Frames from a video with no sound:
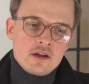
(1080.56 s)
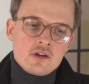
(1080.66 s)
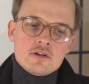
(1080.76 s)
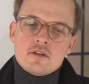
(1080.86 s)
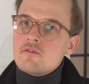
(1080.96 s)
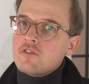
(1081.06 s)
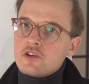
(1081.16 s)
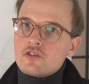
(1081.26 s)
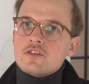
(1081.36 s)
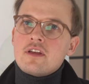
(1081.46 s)
anchored
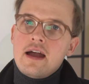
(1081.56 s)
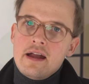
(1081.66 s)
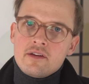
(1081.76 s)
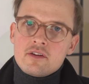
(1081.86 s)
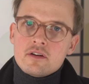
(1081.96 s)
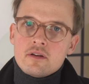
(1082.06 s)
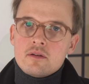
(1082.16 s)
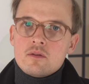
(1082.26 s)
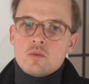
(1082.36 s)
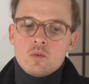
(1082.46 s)
versus anchored.
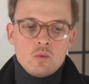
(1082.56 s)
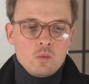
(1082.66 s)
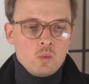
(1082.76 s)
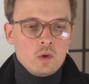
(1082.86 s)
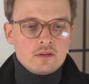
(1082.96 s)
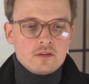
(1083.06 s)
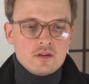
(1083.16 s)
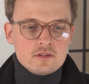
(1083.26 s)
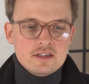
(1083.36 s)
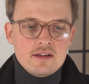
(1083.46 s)
What's
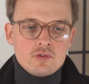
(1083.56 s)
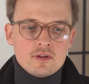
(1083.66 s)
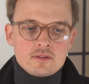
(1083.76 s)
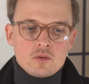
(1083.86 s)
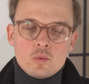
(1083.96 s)
the difference?